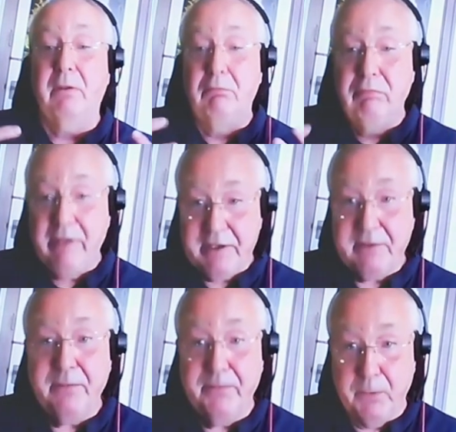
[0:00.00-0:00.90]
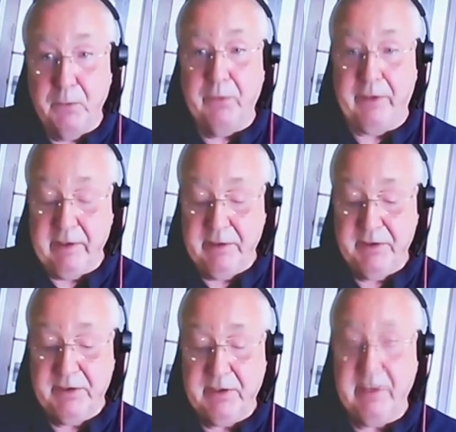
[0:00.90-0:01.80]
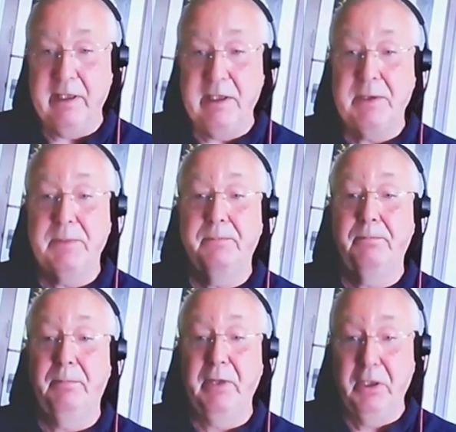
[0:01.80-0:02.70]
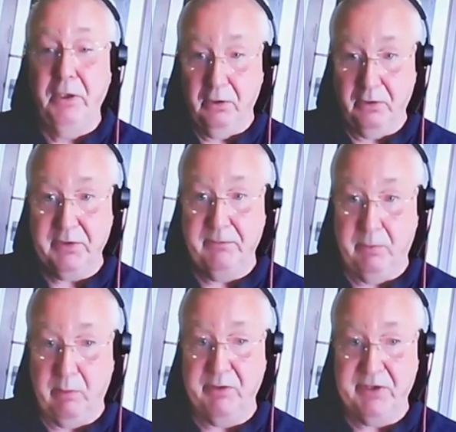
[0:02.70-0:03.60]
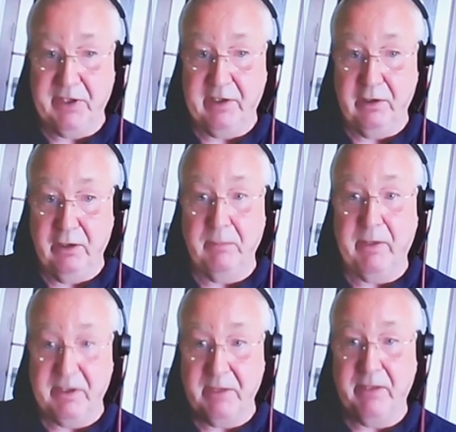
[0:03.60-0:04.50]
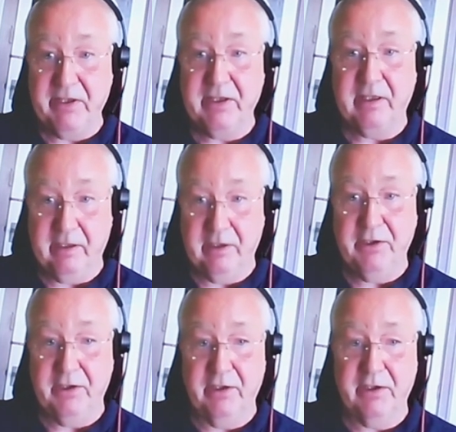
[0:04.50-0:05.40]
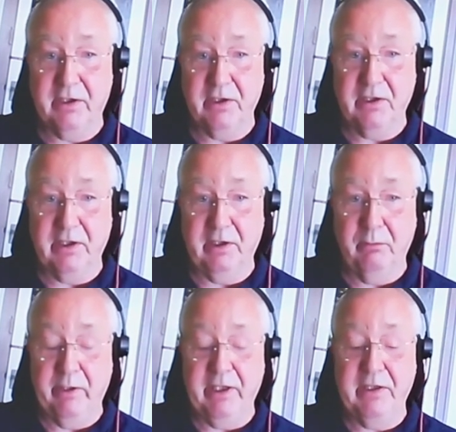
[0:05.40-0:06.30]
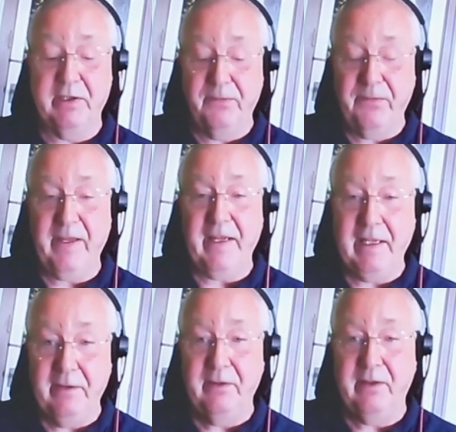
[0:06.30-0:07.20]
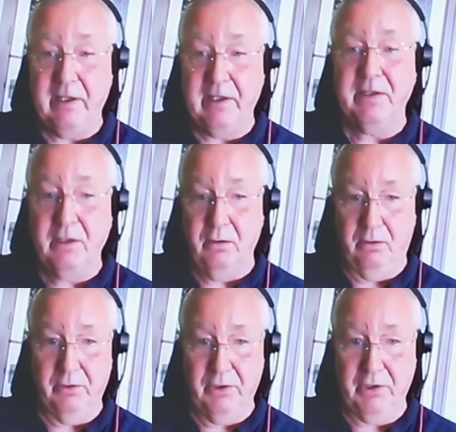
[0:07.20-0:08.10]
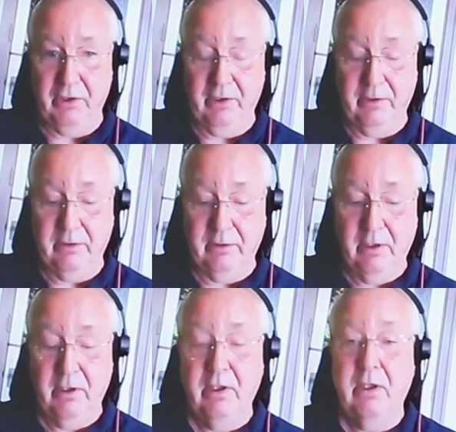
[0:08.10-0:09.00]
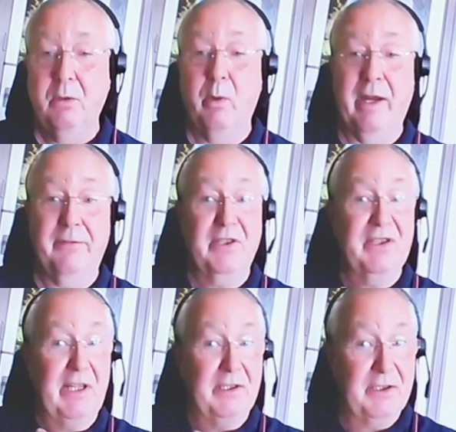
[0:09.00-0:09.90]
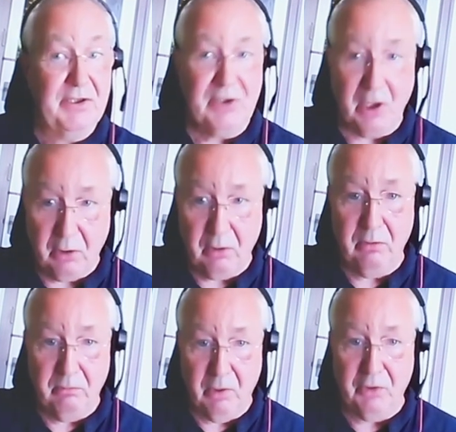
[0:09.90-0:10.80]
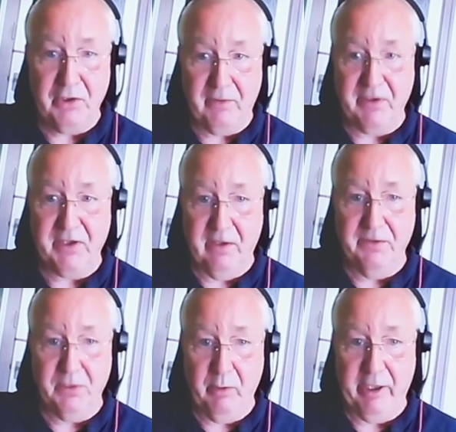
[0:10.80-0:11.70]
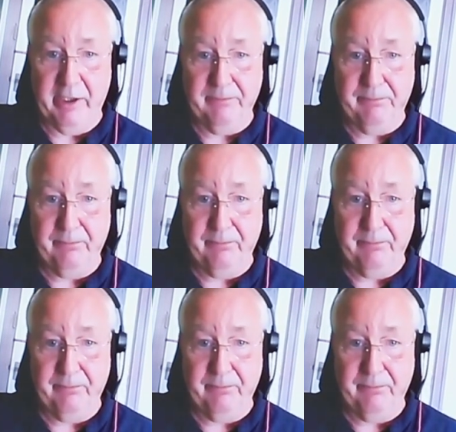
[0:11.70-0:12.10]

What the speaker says: The reason for this is because of what we were saying earlier about domestication, essentially. To fit in this culture, we have to send so much ourselves away.